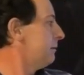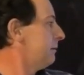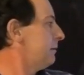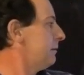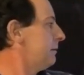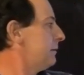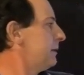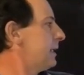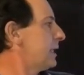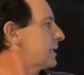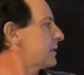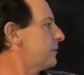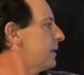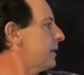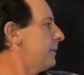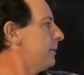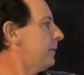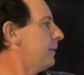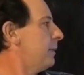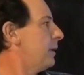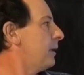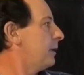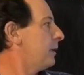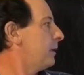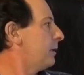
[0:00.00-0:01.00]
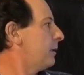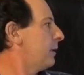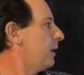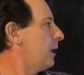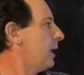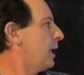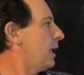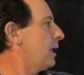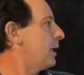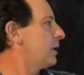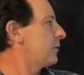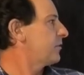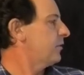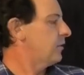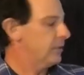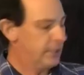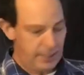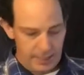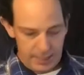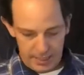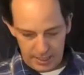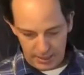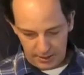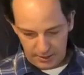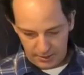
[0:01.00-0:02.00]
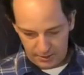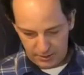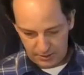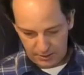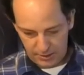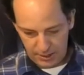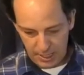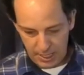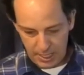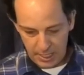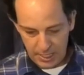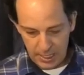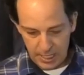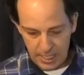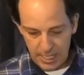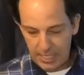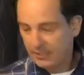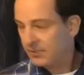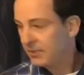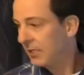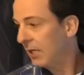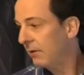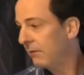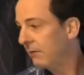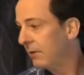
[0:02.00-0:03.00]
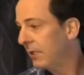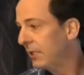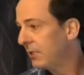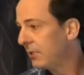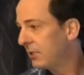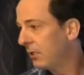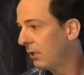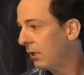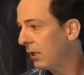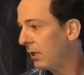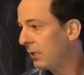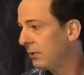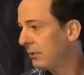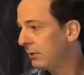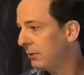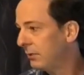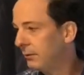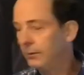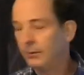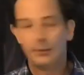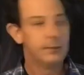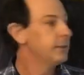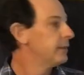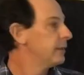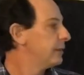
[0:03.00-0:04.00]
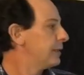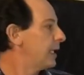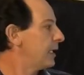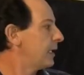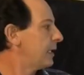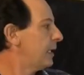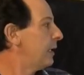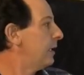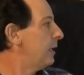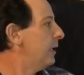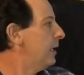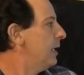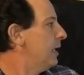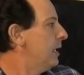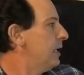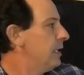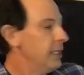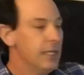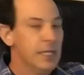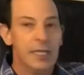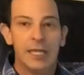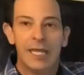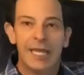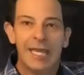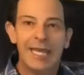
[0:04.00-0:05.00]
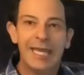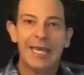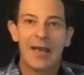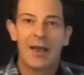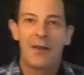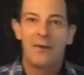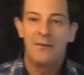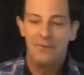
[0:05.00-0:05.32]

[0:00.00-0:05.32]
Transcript: Next one. It's the SRE slide. Thank you. Here.